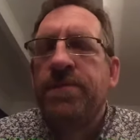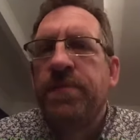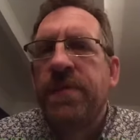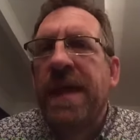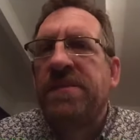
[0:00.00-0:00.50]

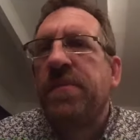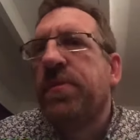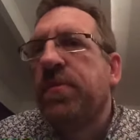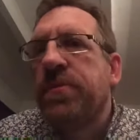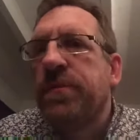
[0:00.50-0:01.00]
that's
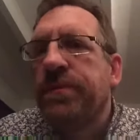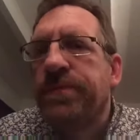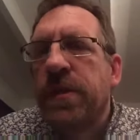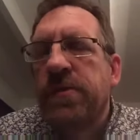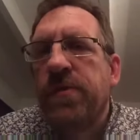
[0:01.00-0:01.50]
important.
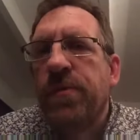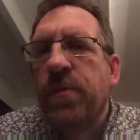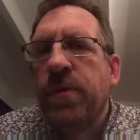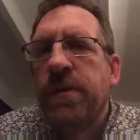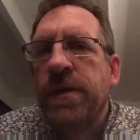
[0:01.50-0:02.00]
It's
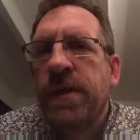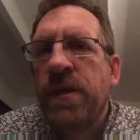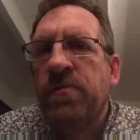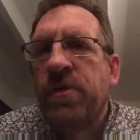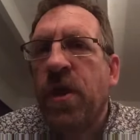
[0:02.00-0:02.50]
important that
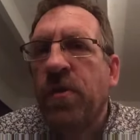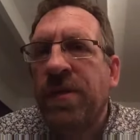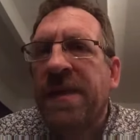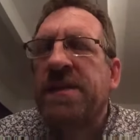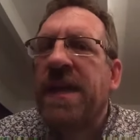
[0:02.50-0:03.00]
you tie
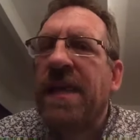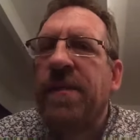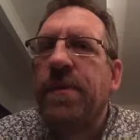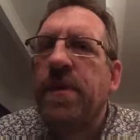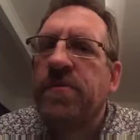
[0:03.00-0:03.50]
all that
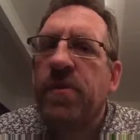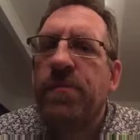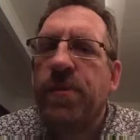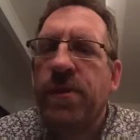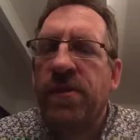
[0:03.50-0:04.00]
together, because the
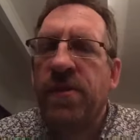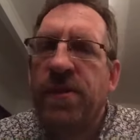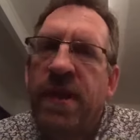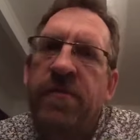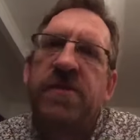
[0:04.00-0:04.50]
point of the
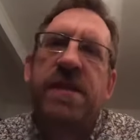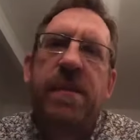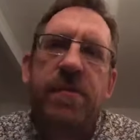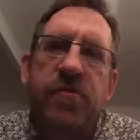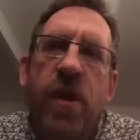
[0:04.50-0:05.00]
theory is to
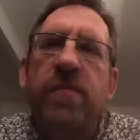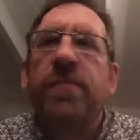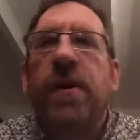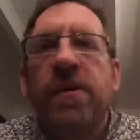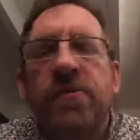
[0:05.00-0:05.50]
have you
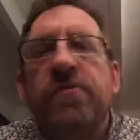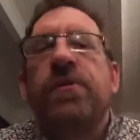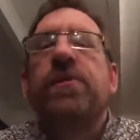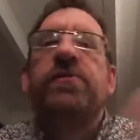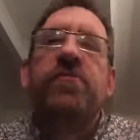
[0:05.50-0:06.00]
driving, part of the
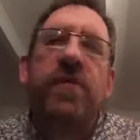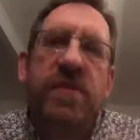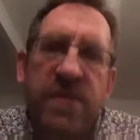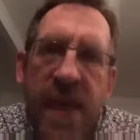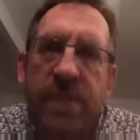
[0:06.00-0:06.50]
point of
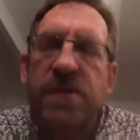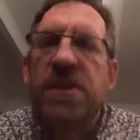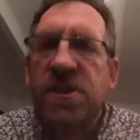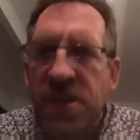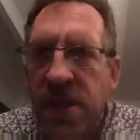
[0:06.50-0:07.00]
driving is to have you
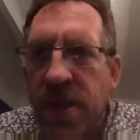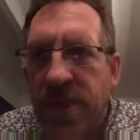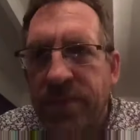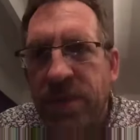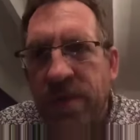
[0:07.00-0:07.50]
teaching.
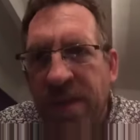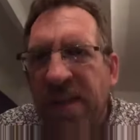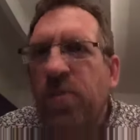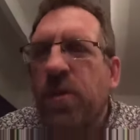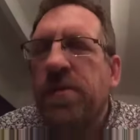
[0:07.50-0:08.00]
And
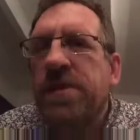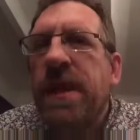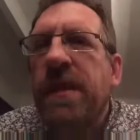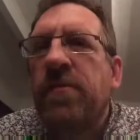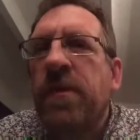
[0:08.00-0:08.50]
they all go
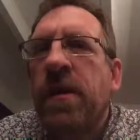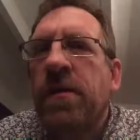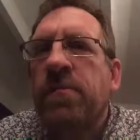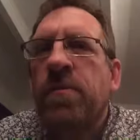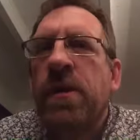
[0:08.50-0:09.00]
together.
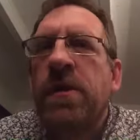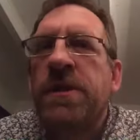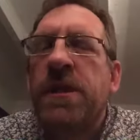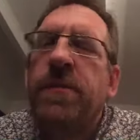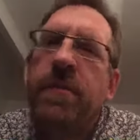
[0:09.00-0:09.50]
When I
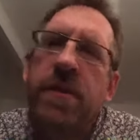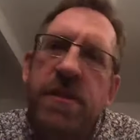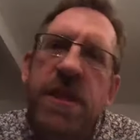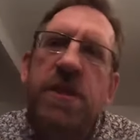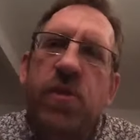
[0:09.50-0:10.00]
teach people, I
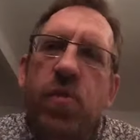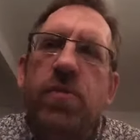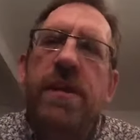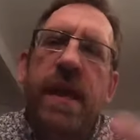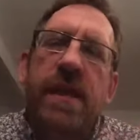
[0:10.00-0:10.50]
teach it
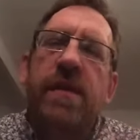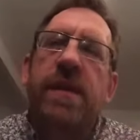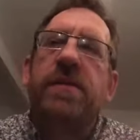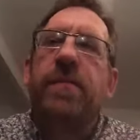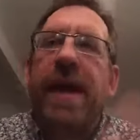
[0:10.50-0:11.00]
all together
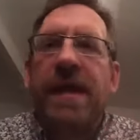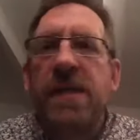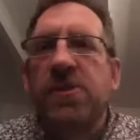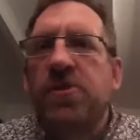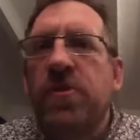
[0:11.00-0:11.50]
as a package, not